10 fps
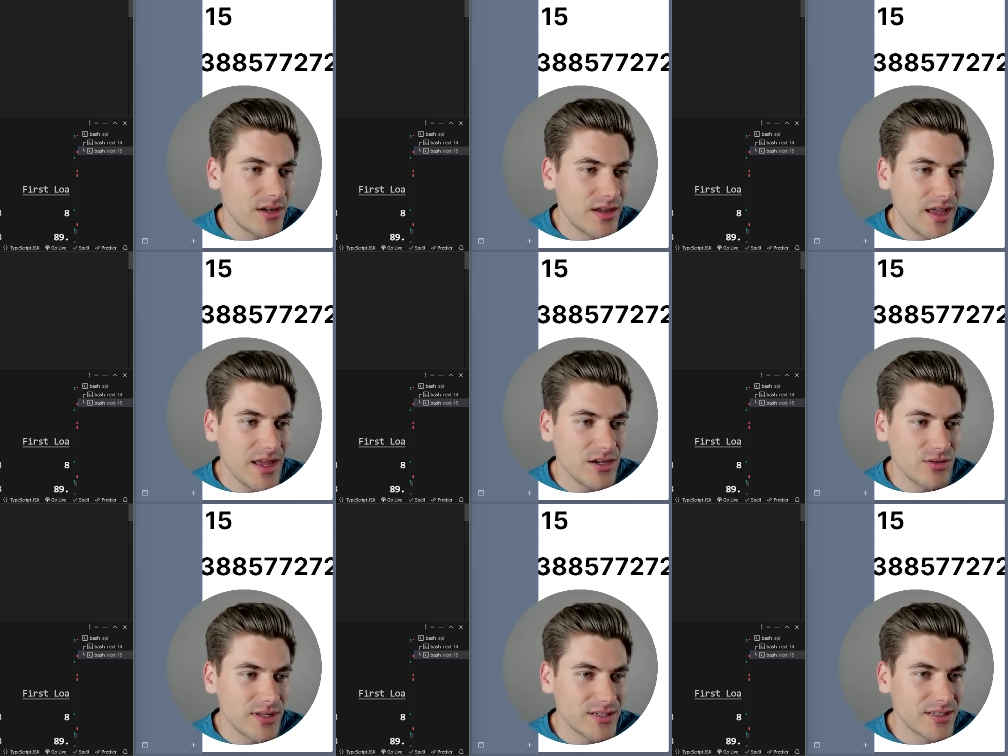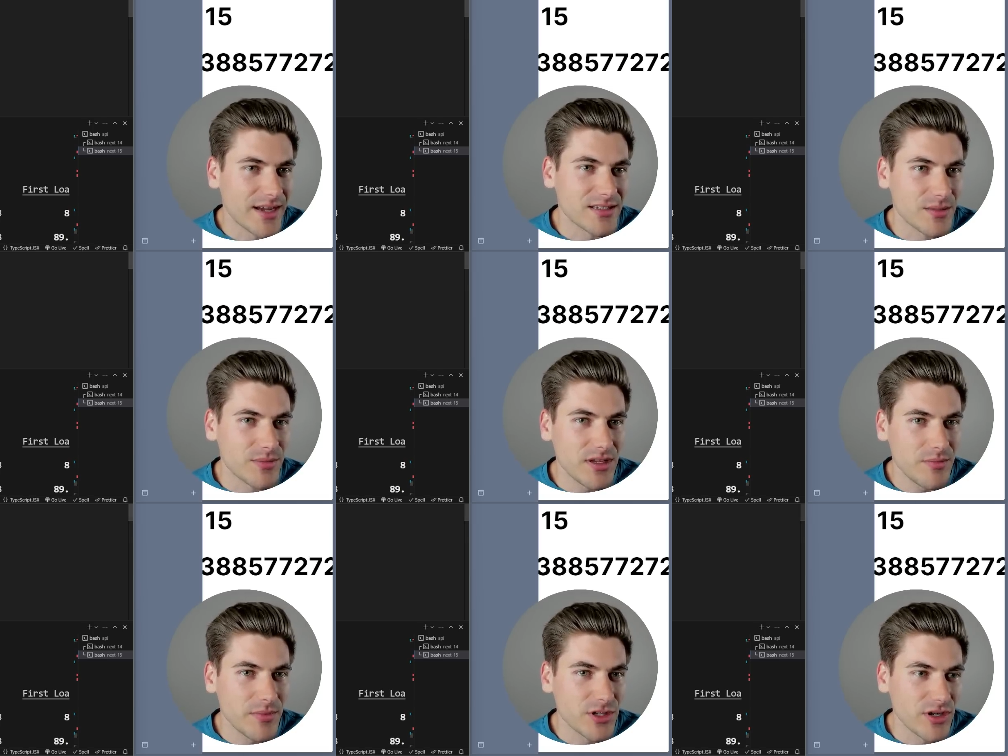and do the exact same thing.
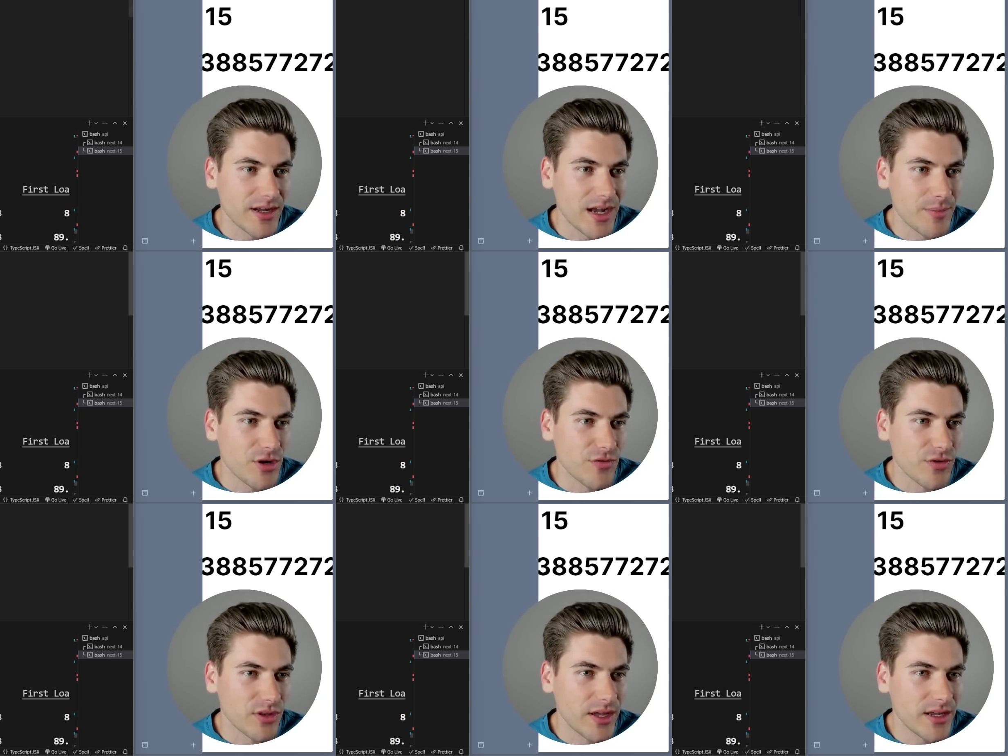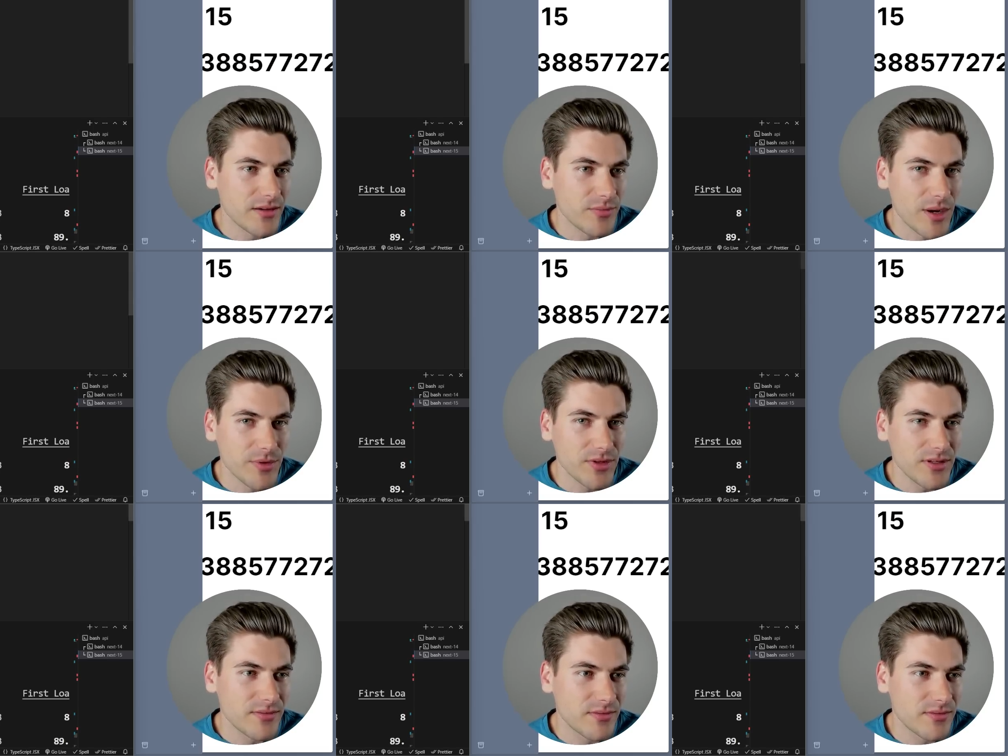Make sure I copy over the line properly.